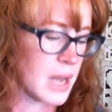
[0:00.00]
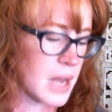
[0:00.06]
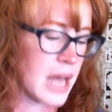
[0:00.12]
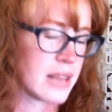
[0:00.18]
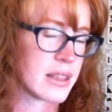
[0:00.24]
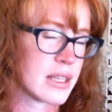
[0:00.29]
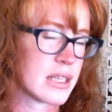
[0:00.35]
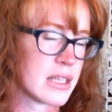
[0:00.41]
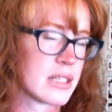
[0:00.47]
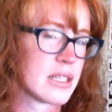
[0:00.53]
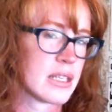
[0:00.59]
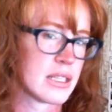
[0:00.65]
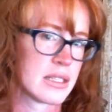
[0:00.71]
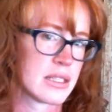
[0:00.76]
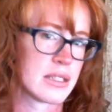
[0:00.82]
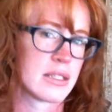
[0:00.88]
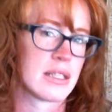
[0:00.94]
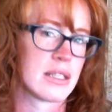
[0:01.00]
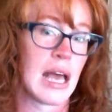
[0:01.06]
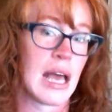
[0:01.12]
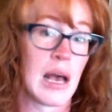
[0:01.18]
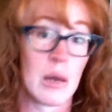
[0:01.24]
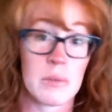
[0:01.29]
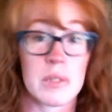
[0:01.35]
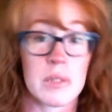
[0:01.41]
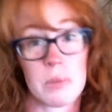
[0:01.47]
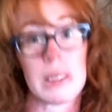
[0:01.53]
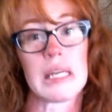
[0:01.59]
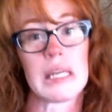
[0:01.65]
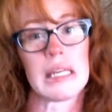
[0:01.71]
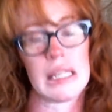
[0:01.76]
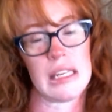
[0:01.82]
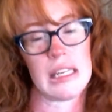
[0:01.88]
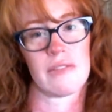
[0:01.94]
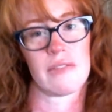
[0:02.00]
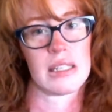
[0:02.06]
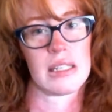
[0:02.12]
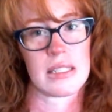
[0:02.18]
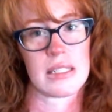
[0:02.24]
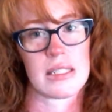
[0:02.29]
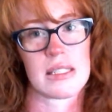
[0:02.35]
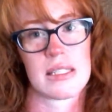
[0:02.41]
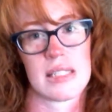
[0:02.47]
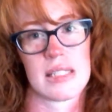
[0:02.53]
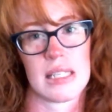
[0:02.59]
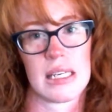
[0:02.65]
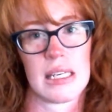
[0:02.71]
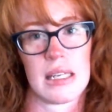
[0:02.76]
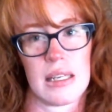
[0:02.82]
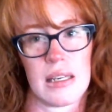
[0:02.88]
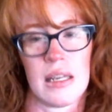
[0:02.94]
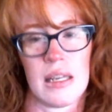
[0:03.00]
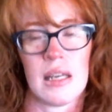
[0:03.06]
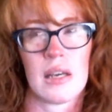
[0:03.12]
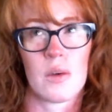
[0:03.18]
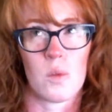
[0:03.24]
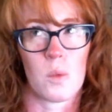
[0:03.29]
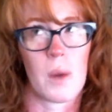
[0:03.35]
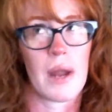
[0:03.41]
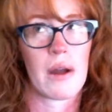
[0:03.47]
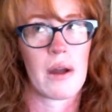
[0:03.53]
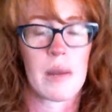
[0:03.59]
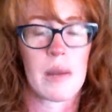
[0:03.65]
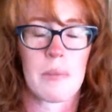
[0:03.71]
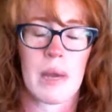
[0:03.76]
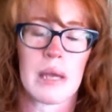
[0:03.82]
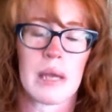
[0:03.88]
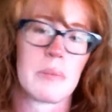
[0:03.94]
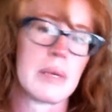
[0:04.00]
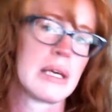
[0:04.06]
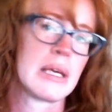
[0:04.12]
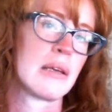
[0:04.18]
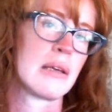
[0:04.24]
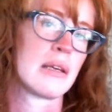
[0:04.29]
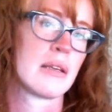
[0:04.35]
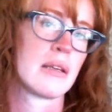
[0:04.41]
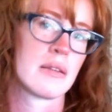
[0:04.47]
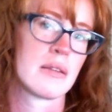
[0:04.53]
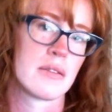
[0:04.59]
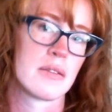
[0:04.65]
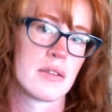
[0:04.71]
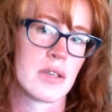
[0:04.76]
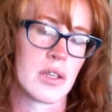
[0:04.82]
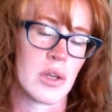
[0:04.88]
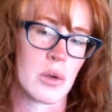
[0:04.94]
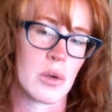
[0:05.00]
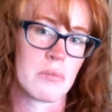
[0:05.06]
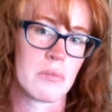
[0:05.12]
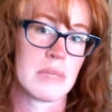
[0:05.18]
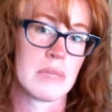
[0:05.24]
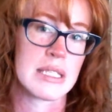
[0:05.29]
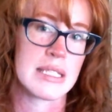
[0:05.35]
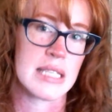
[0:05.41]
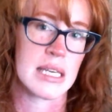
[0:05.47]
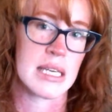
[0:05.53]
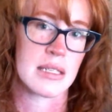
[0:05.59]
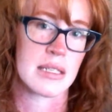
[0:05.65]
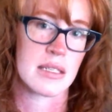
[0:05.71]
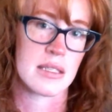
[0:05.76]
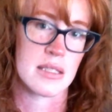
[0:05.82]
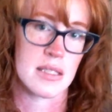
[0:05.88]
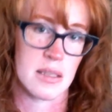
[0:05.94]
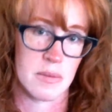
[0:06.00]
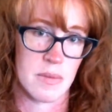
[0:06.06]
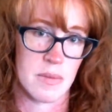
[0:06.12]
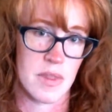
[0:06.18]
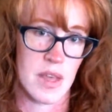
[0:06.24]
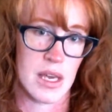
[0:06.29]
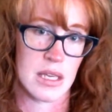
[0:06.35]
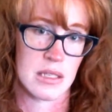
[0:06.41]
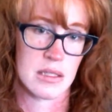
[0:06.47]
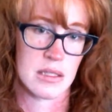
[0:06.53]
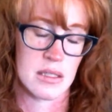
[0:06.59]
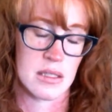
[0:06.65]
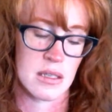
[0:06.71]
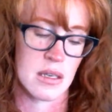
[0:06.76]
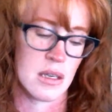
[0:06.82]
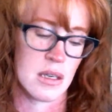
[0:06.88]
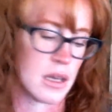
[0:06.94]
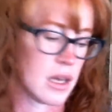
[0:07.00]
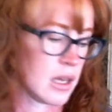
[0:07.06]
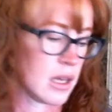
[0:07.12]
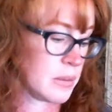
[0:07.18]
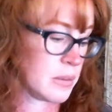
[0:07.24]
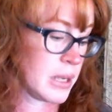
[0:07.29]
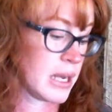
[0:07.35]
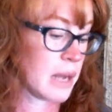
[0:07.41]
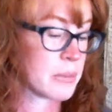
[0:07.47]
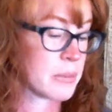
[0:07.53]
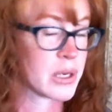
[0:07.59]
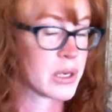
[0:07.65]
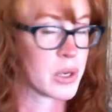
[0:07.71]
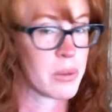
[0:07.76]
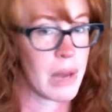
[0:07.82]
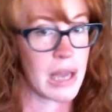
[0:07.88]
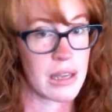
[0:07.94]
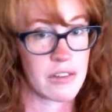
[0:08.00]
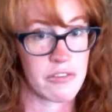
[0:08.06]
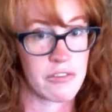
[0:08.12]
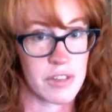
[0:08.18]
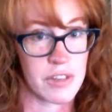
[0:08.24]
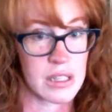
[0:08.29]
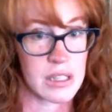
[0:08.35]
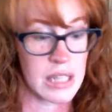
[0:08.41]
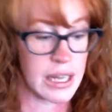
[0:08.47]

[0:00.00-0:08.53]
it helped me even see where I might be, you know, missing some things. And I'm going to go back and fill